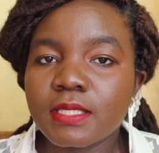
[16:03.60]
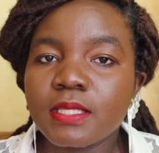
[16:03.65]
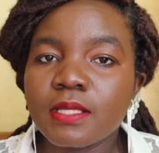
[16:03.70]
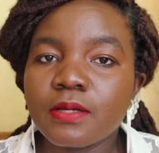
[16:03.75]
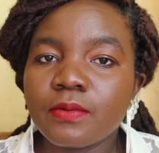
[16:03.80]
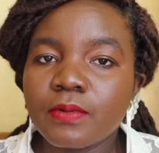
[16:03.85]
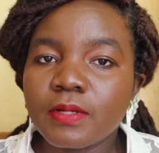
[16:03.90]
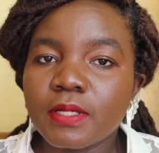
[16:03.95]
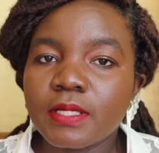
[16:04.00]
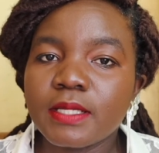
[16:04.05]
they
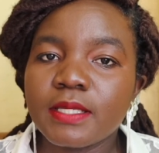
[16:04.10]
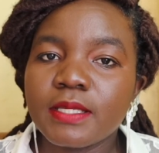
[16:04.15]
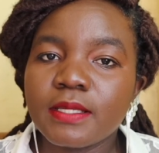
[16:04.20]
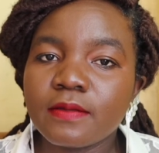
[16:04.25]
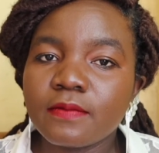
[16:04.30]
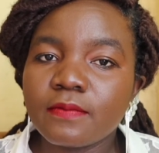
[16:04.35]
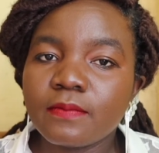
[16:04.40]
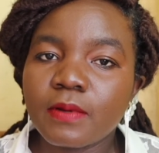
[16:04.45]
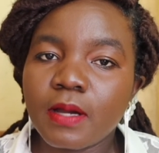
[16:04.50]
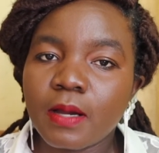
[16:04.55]
will
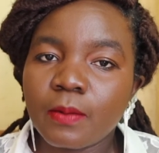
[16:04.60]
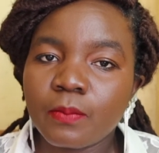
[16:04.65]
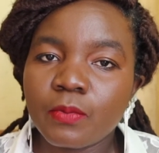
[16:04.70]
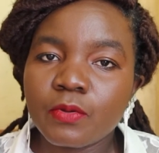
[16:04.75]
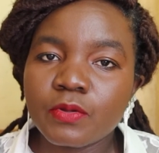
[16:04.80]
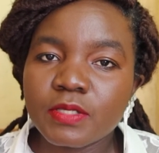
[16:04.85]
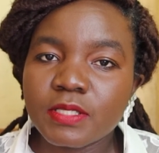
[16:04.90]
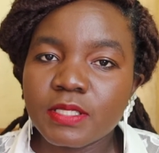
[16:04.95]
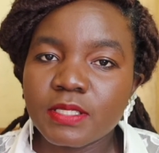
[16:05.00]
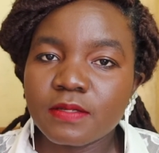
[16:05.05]
give a
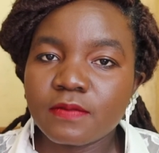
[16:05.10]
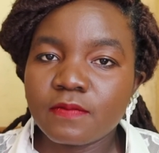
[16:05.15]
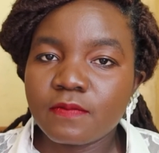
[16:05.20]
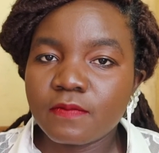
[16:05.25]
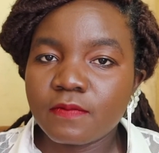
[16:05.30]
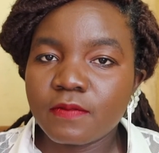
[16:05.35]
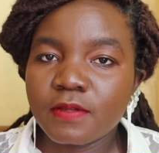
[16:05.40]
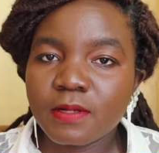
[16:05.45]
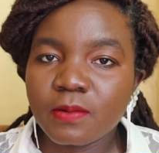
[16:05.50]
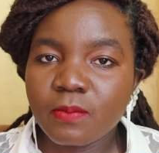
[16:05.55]
positive
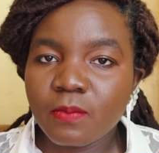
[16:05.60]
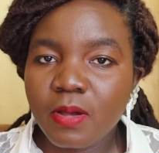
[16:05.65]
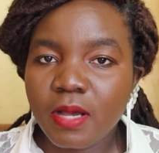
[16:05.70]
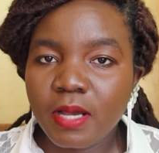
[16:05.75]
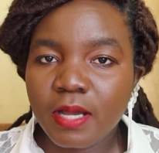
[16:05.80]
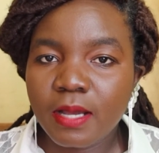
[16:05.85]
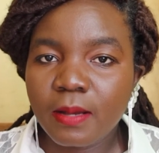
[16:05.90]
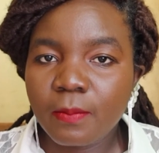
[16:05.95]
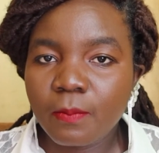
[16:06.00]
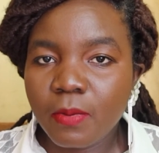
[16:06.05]

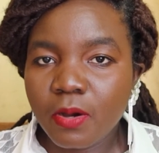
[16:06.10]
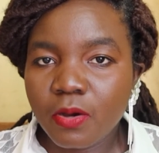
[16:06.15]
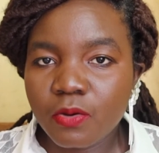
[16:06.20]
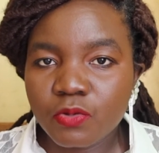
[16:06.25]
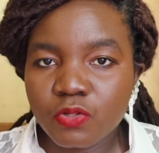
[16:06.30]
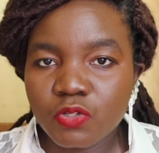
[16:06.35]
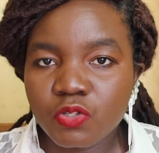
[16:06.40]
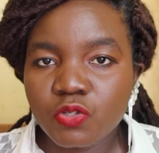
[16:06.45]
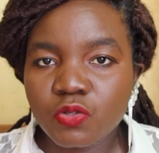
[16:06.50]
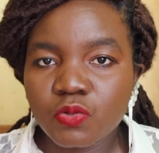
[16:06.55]
feedback
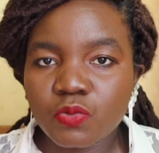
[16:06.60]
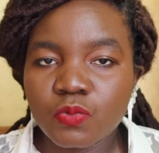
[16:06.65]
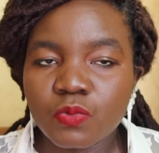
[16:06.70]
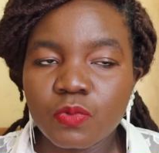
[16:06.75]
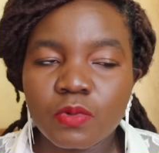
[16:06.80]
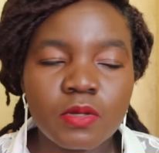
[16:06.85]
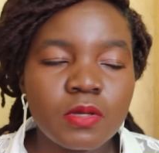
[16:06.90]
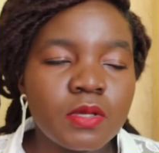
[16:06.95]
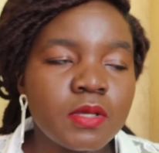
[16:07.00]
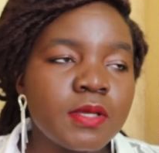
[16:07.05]
about you.
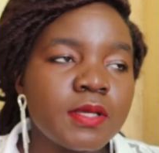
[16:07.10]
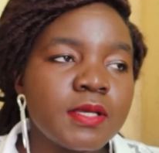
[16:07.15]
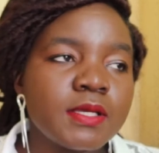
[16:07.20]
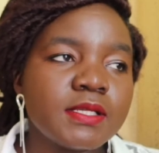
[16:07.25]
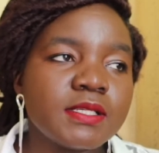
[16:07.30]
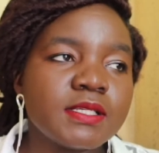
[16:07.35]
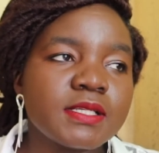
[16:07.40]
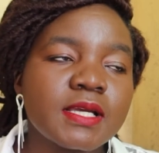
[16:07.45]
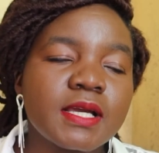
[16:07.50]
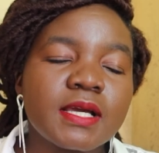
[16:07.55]

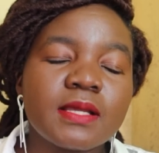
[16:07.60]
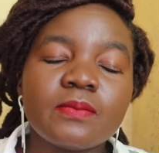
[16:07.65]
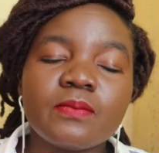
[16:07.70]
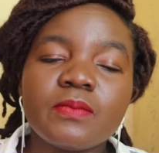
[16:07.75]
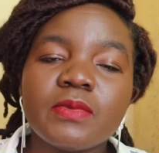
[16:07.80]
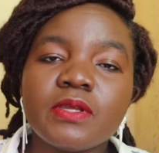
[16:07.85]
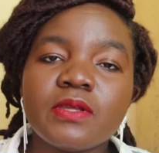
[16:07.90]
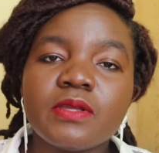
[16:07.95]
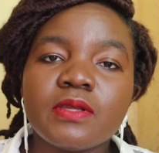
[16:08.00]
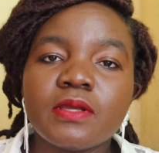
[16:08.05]
It can
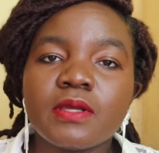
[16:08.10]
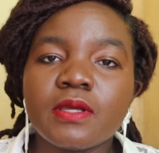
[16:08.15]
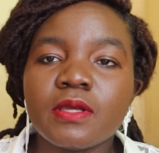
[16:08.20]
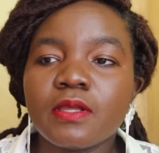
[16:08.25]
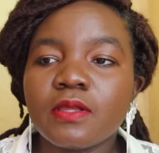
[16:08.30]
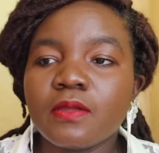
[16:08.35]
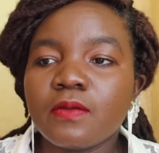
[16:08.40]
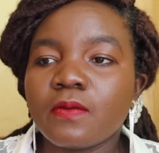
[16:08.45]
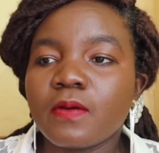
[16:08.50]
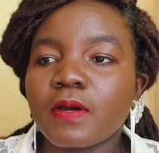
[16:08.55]
be
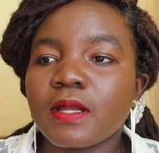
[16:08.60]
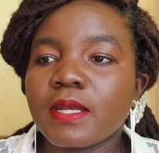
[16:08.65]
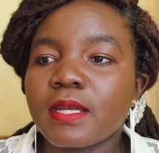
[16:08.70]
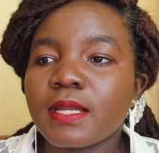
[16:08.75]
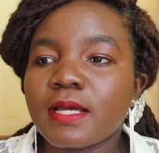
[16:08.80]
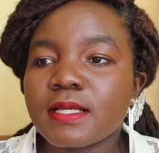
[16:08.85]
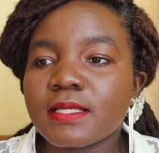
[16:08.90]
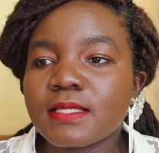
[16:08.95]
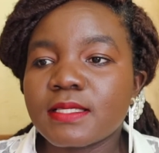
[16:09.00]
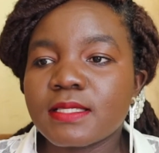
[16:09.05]
your
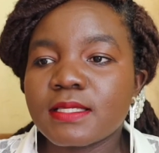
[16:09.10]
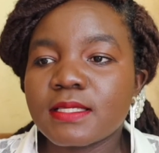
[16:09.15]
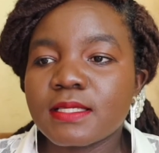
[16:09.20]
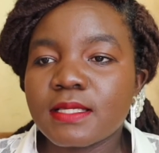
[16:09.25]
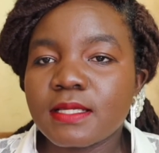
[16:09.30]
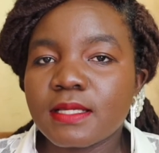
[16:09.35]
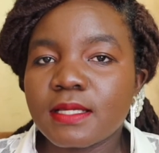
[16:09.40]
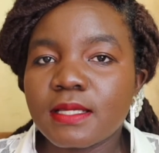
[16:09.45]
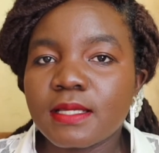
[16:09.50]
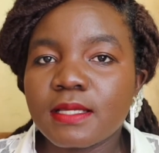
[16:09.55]
nurse,
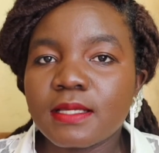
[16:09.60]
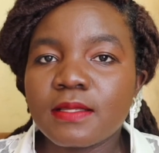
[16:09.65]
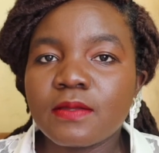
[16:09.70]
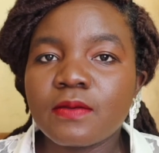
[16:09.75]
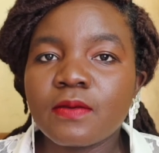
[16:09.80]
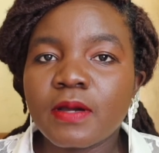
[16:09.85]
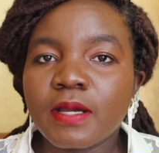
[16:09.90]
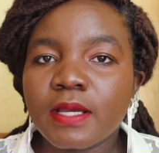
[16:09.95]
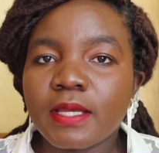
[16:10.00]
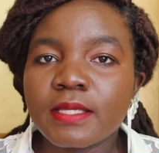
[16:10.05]

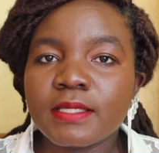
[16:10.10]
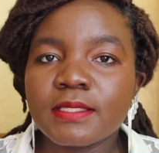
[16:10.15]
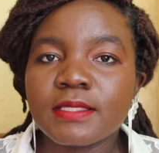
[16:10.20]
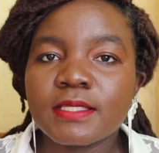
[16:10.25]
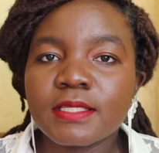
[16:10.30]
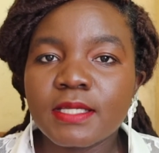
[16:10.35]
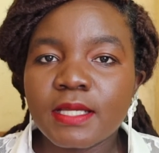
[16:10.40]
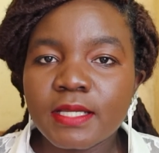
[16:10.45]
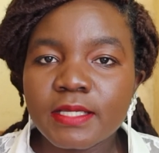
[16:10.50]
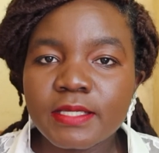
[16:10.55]
your in
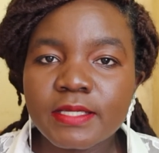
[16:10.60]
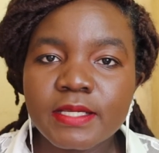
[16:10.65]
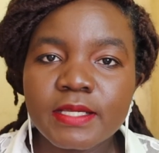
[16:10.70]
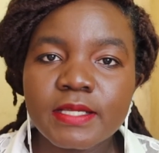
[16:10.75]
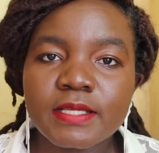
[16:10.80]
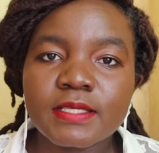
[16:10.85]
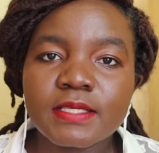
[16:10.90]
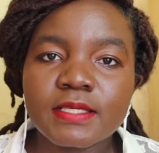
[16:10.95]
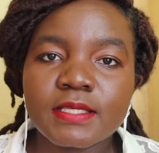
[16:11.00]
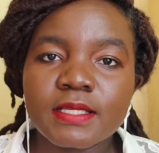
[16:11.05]

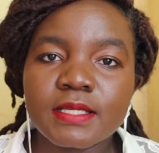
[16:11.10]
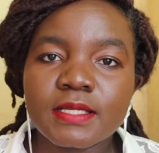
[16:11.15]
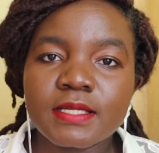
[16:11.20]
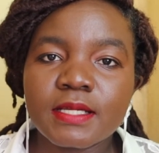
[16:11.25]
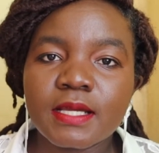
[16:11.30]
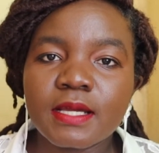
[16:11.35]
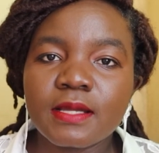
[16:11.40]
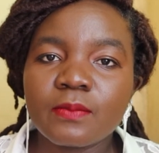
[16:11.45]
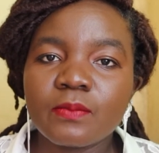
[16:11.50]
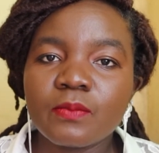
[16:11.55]
charges, it
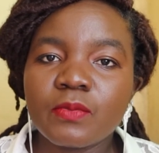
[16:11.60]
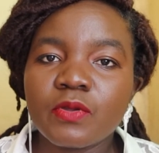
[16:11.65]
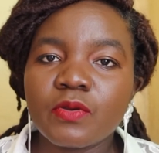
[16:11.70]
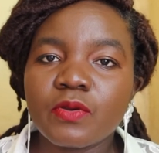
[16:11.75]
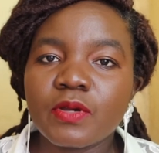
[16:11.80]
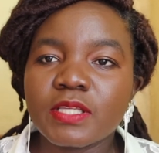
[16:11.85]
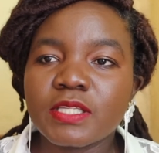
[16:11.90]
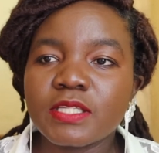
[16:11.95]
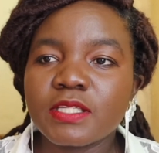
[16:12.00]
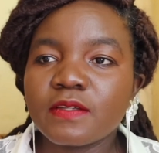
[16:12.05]
can be
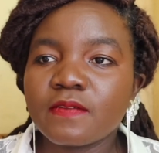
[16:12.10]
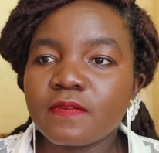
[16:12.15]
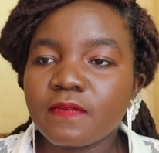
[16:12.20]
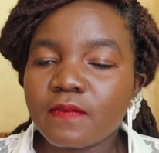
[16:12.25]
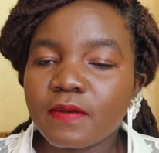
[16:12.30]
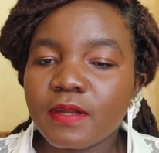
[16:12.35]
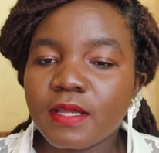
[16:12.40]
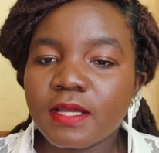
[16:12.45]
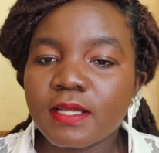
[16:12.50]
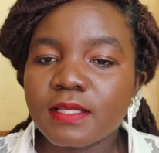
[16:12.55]
your chief
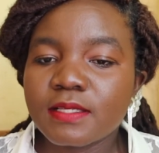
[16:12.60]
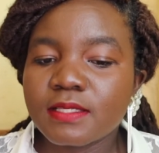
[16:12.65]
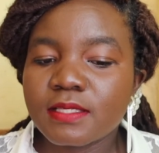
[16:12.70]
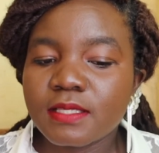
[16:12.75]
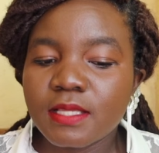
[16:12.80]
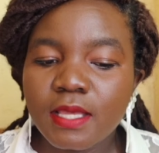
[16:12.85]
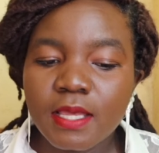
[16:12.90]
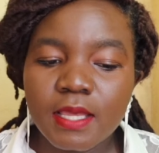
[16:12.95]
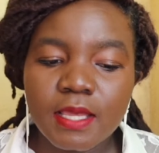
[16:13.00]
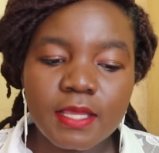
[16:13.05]
nurse,
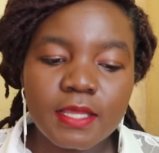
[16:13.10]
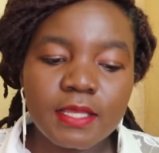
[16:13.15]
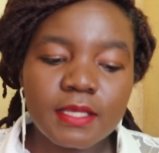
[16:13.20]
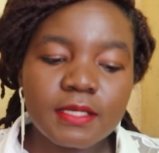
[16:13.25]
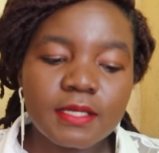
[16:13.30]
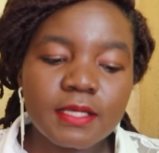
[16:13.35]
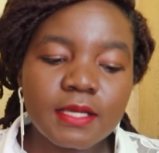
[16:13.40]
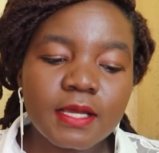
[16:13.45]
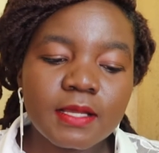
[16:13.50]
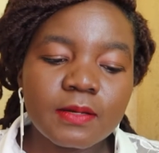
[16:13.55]

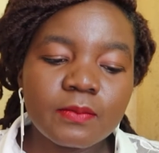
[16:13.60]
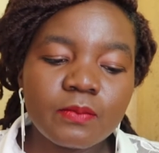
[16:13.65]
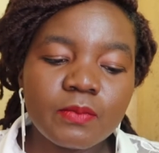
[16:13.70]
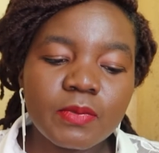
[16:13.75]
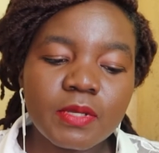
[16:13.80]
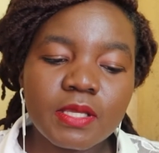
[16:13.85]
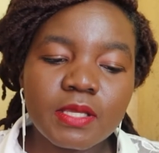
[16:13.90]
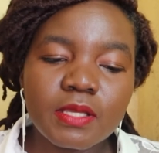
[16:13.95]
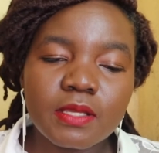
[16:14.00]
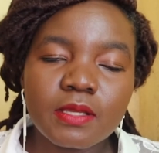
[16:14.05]
it can
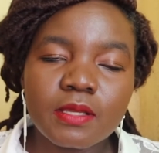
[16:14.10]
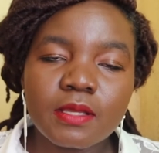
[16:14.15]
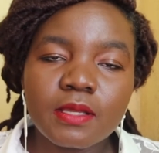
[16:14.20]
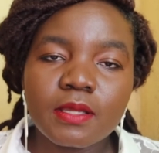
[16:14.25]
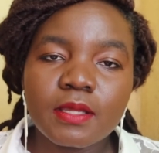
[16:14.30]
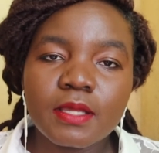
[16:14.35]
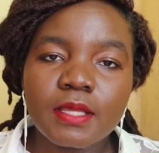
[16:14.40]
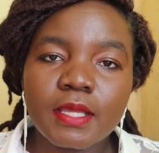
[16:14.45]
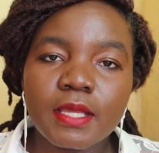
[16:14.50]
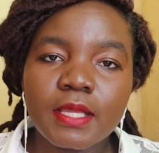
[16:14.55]
be
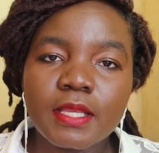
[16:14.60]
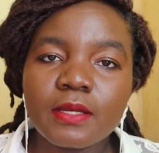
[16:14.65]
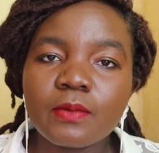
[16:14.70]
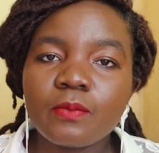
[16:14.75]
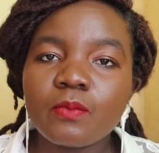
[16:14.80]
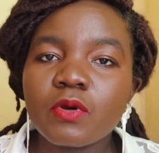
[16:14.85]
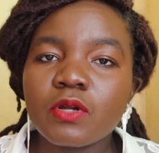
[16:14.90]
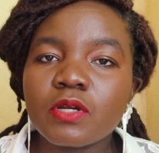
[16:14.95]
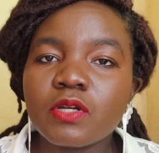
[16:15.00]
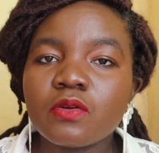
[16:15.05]

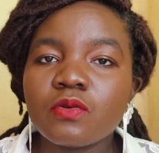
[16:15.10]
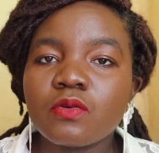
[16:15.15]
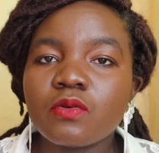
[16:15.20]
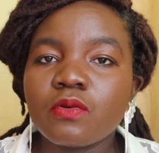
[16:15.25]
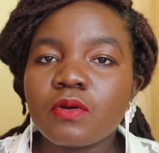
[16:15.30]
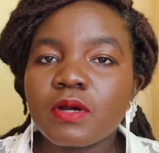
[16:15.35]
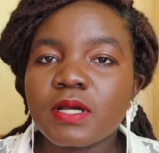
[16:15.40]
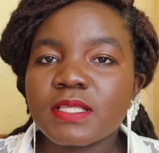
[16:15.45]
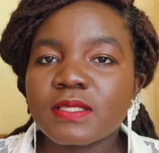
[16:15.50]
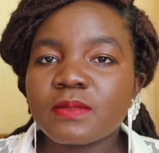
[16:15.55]
anybody
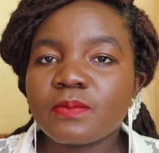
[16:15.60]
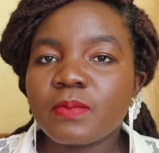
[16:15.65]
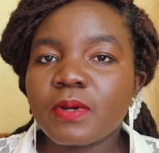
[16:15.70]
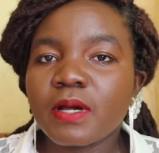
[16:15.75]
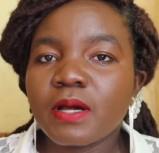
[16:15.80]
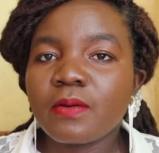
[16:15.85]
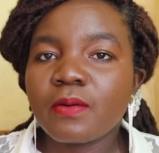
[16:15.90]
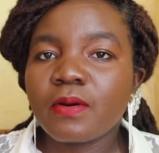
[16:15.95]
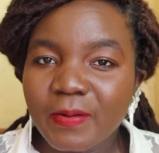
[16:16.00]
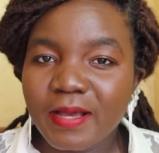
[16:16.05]
who has
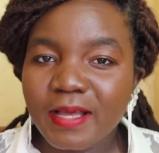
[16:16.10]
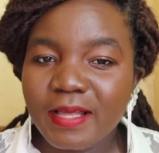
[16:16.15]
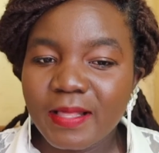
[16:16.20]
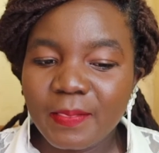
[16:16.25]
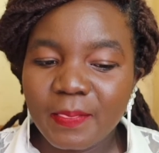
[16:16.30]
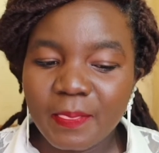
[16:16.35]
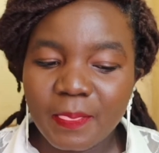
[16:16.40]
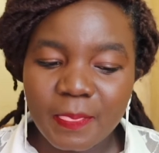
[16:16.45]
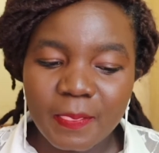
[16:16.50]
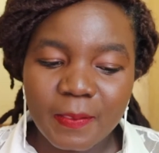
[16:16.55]
power
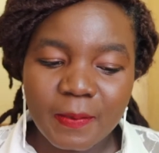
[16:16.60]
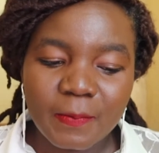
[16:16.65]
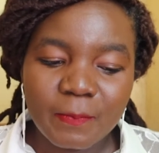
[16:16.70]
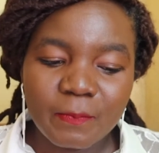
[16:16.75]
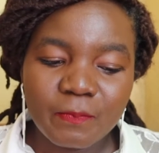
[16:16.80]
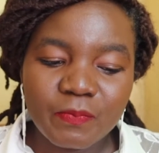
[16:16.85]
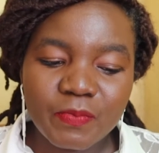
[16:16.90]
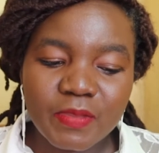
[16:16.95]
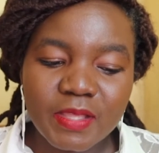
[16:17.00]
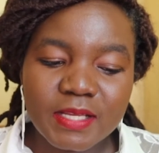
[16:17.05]

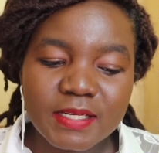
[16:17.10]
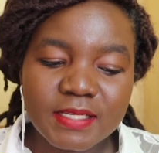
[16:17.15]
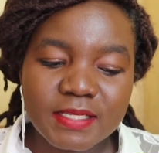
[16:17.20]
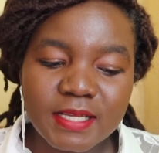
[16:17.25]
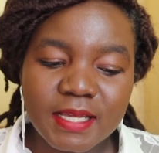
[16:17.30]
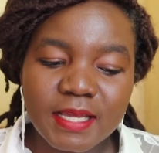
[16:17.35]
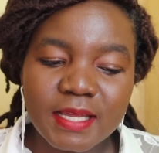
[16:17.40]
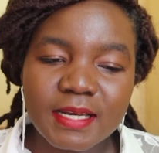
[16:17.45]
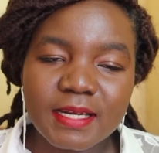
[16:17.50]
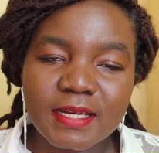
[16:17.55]
that
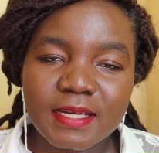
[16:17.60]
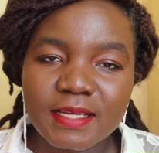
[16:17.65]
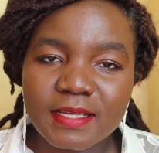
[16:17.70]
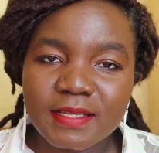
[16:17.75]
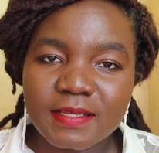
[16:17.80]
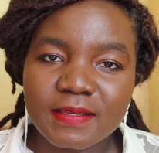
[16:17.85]
can